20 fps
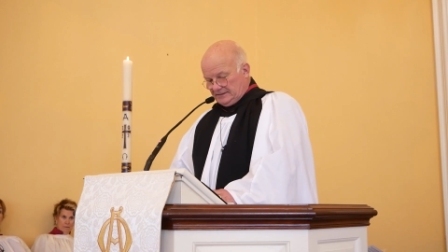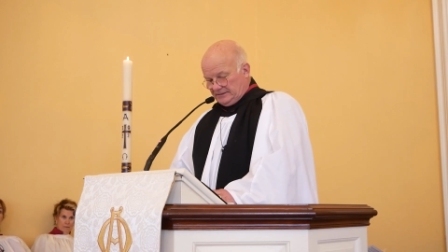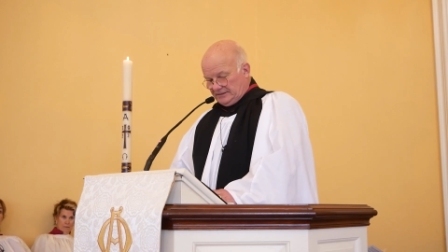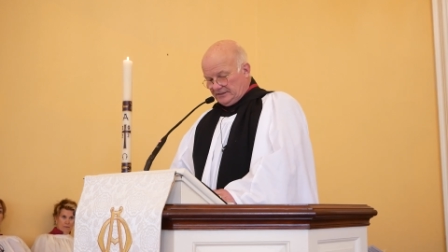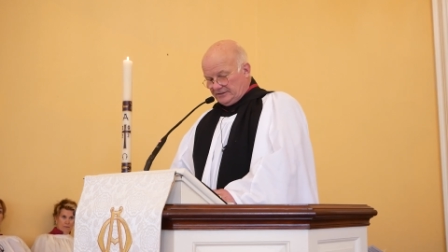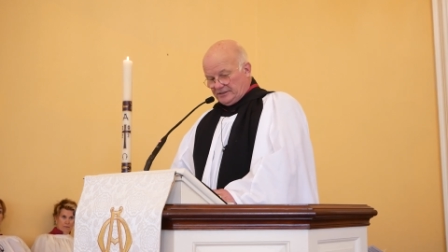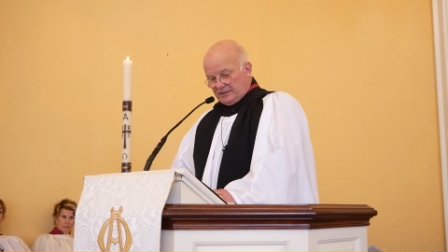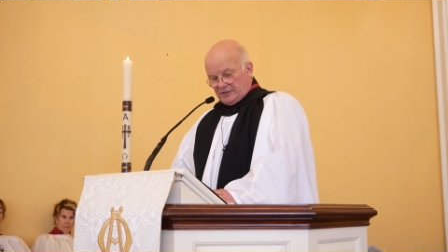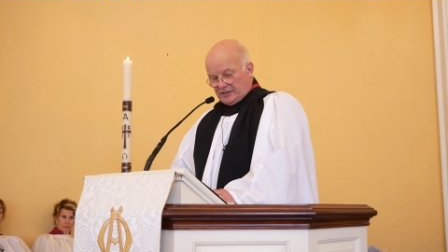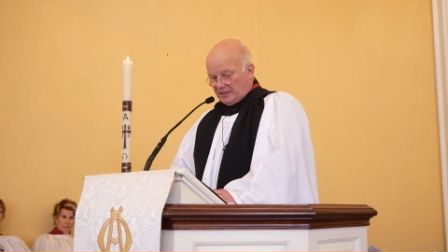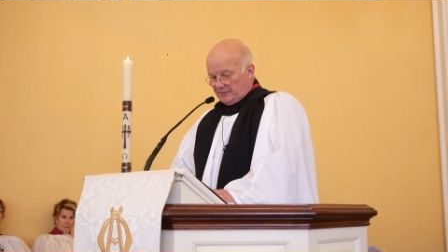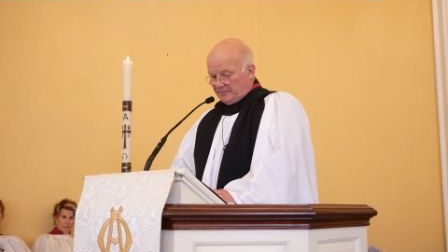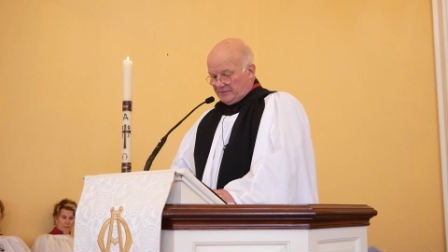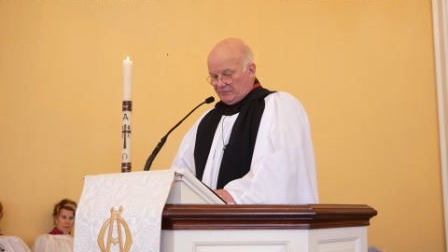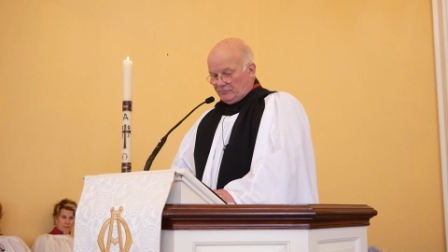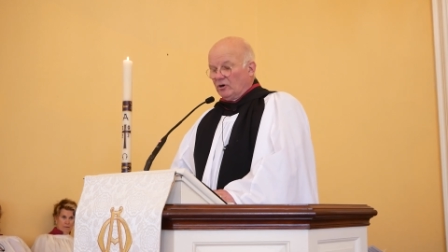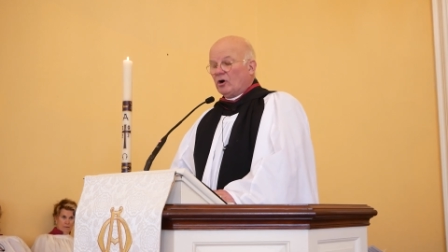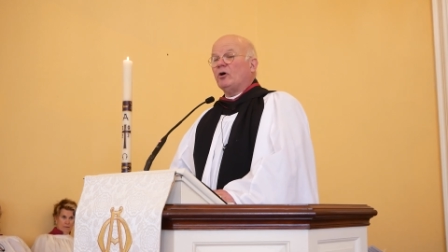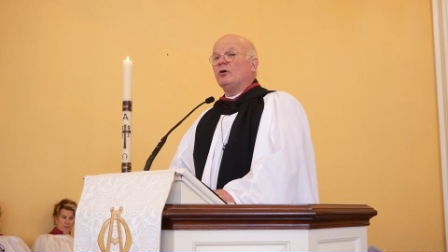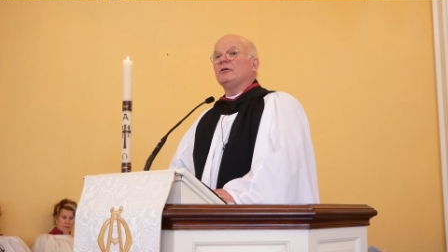Now, don't get me
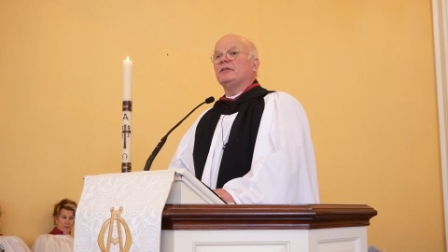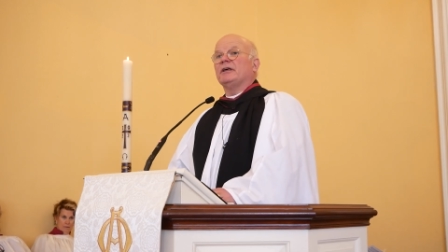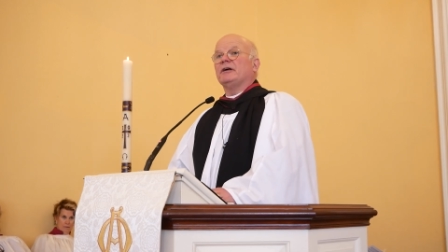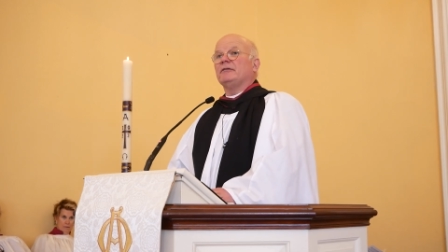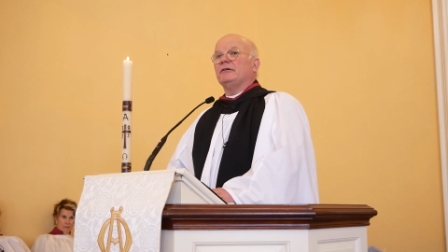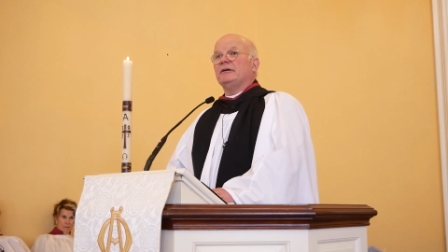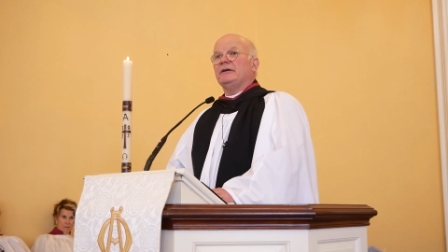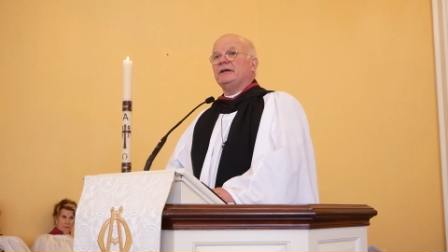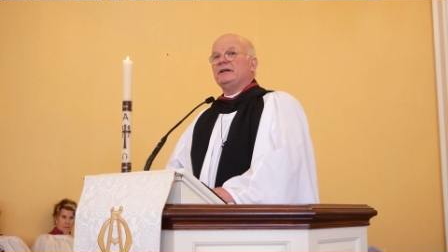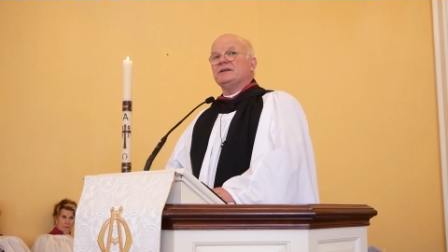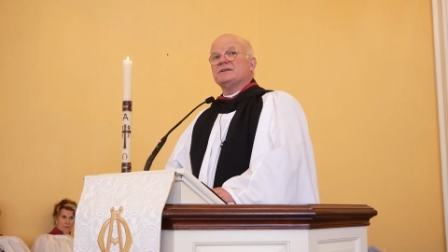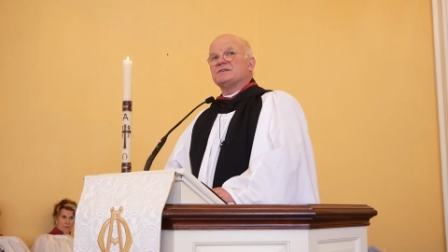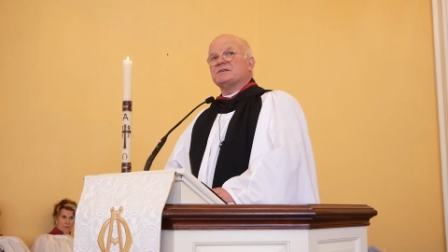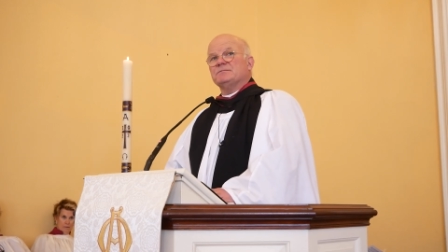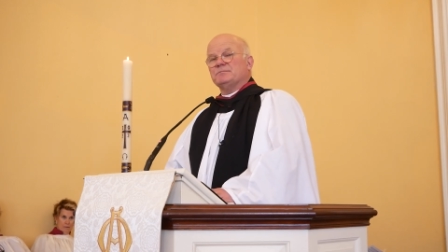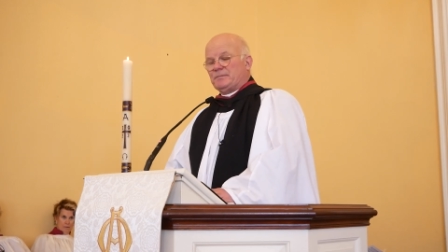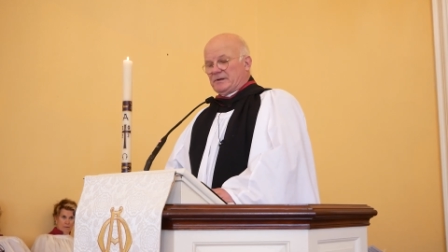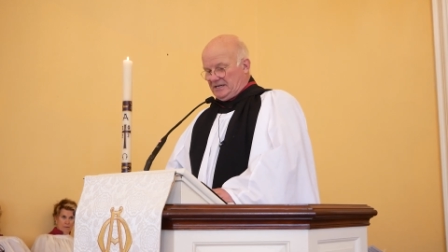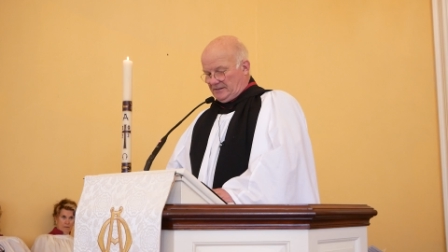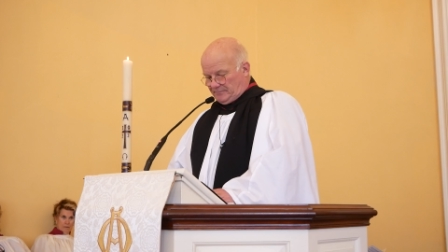wrong, there are
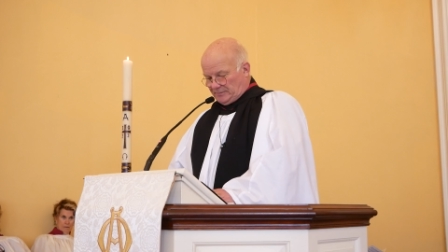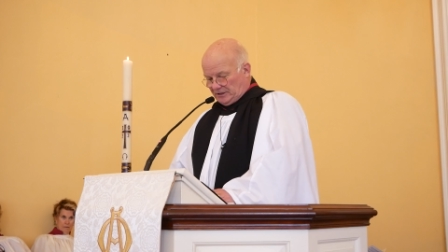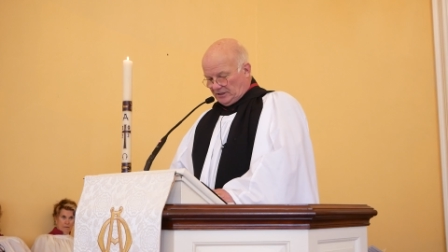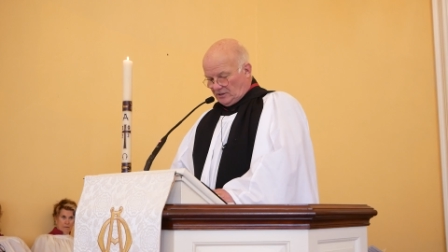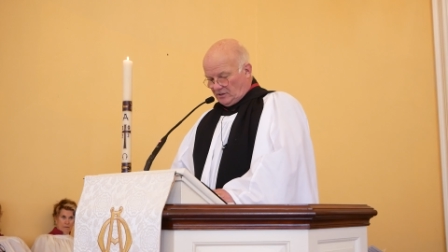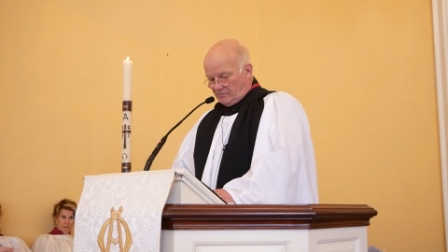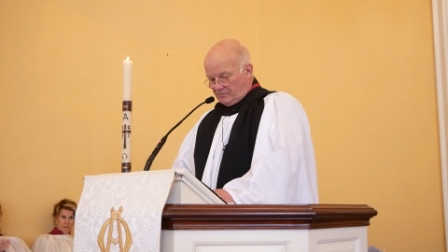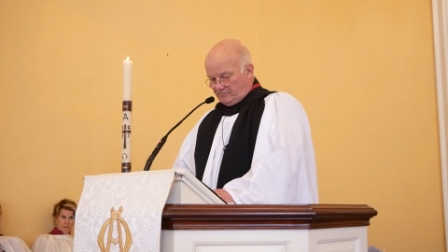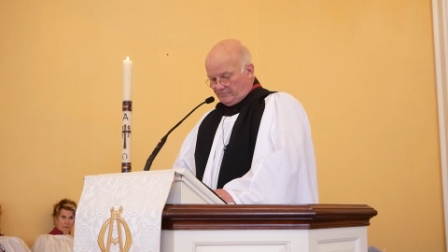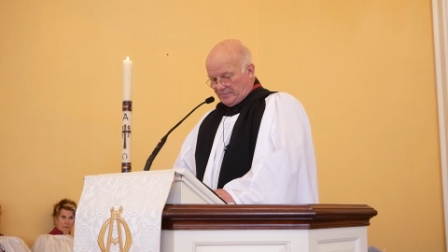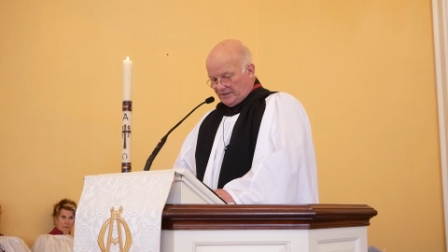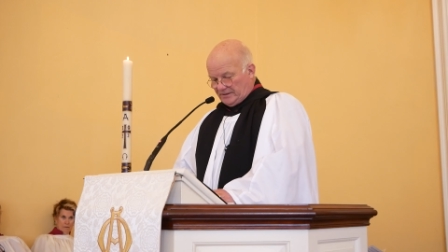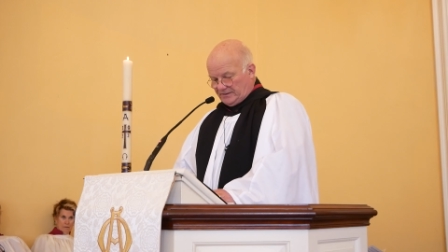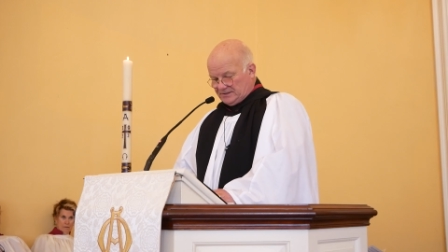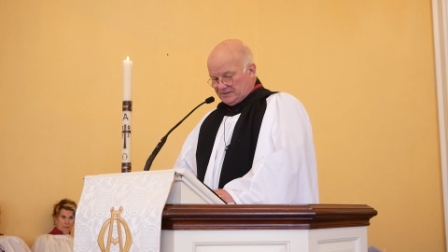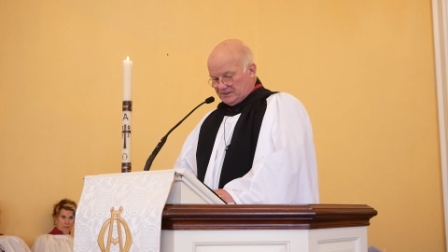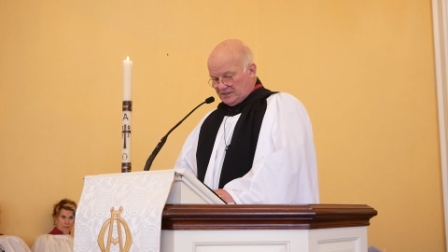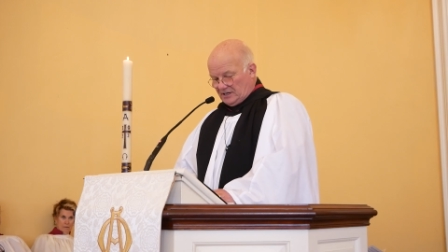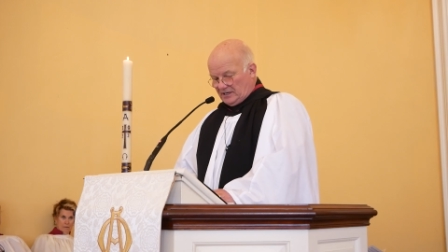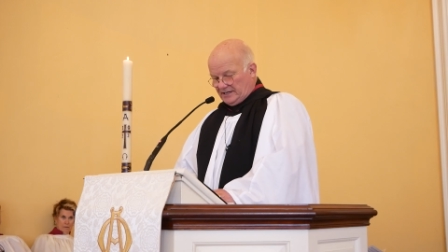innocent people on
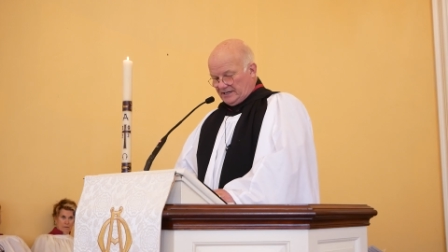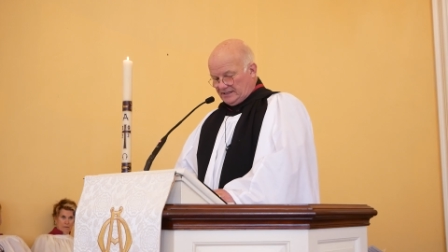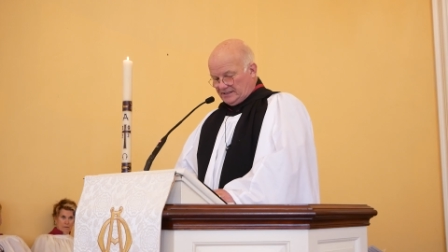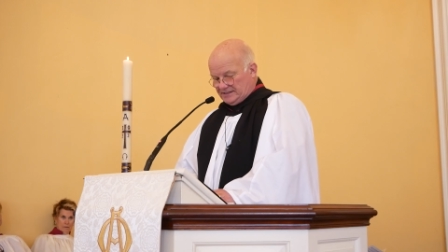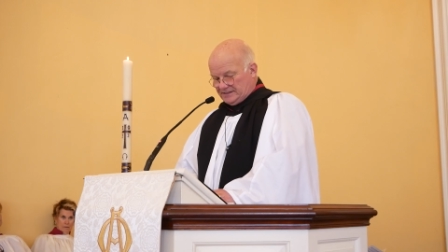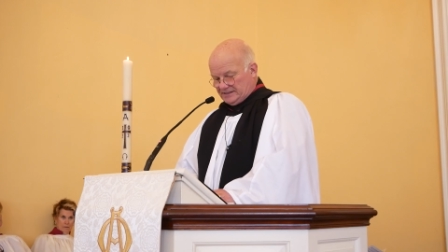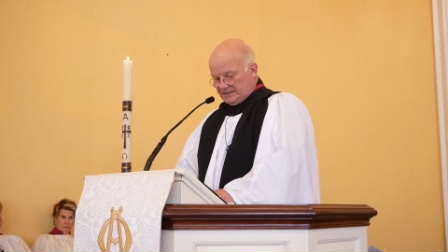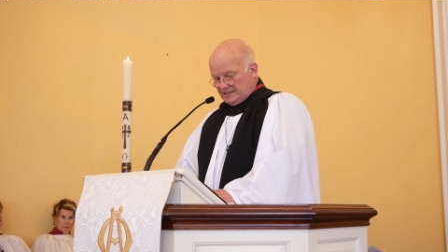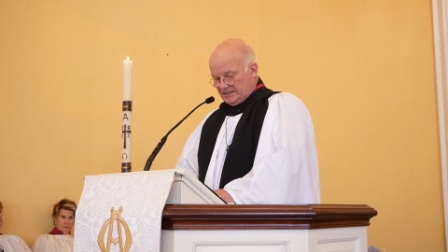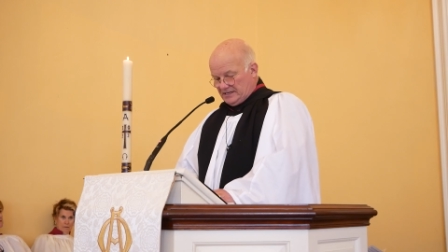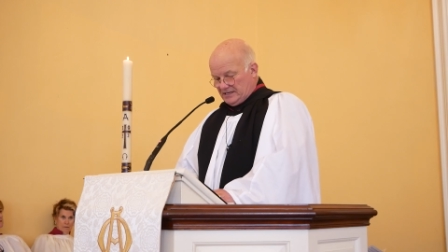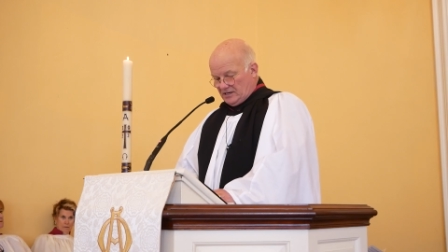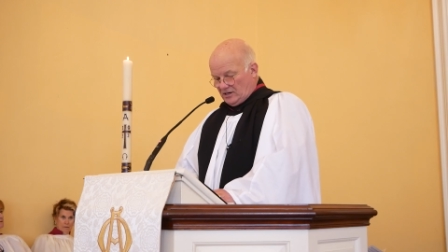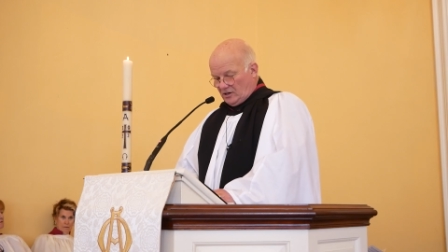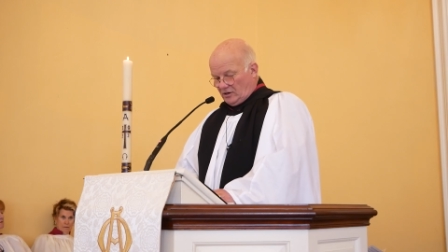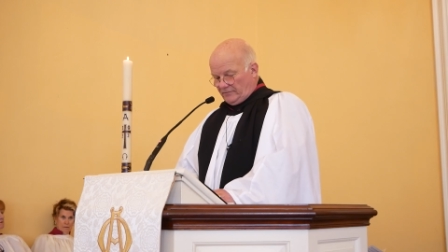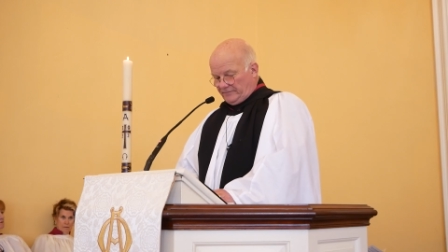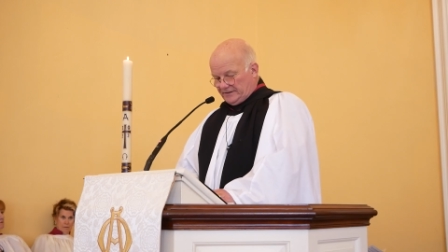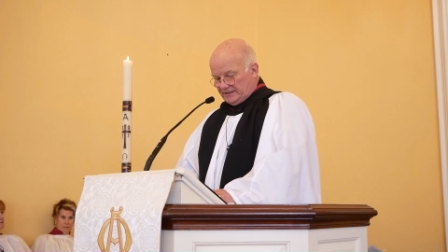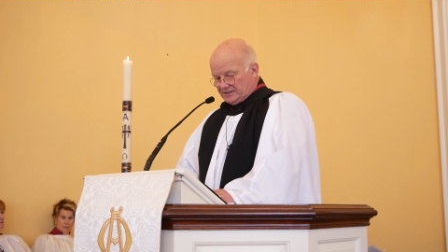both sides
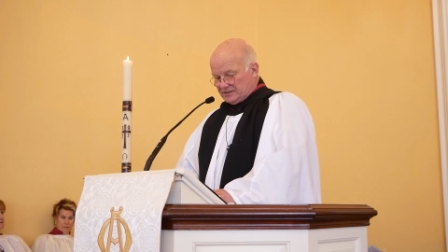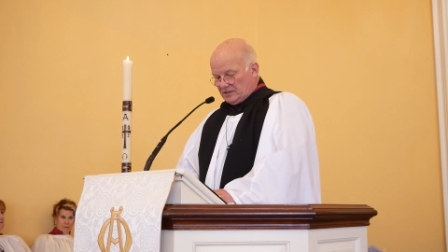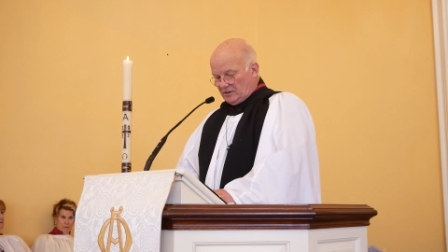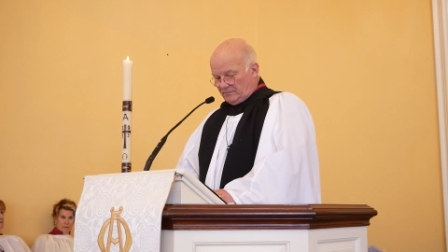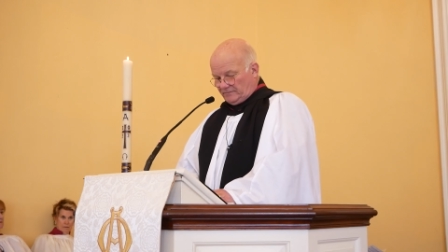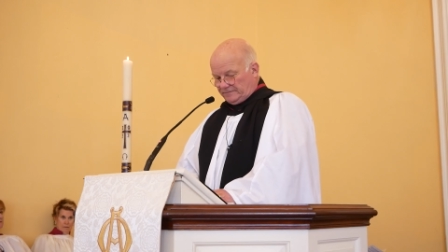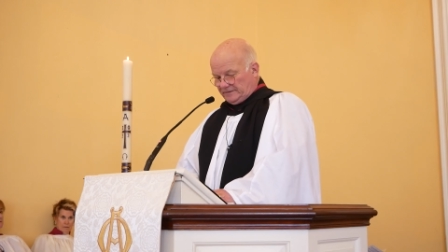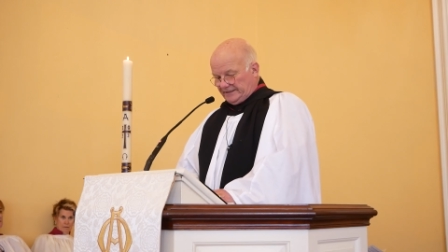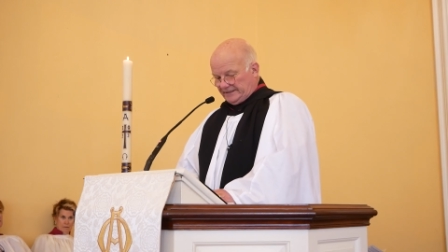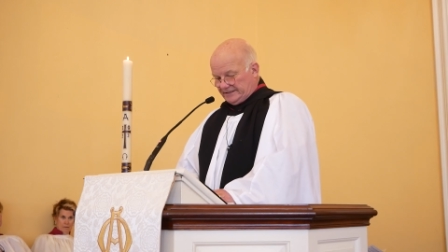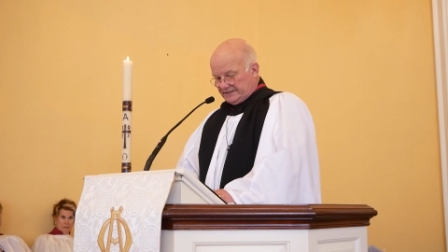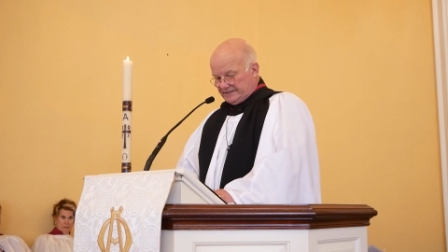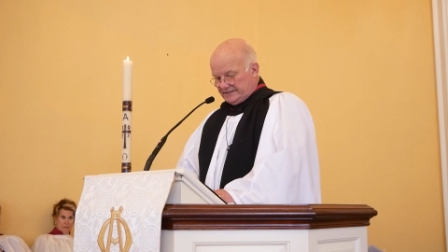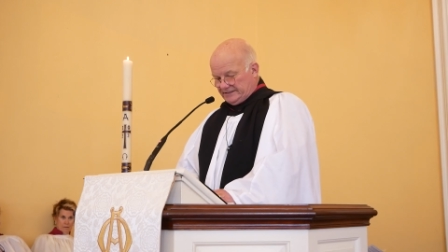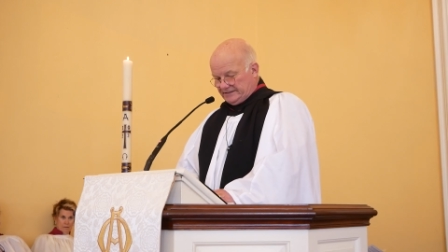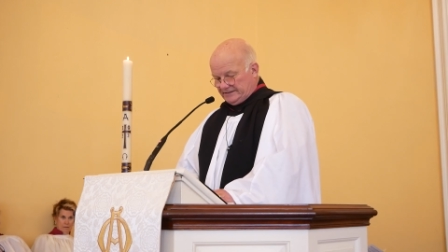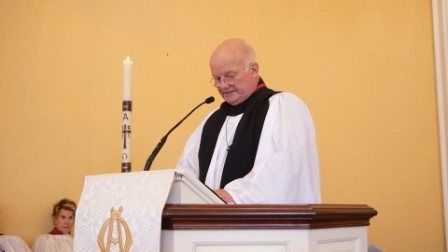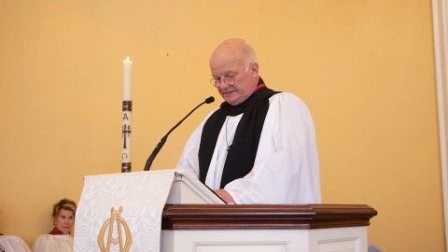of this conflict.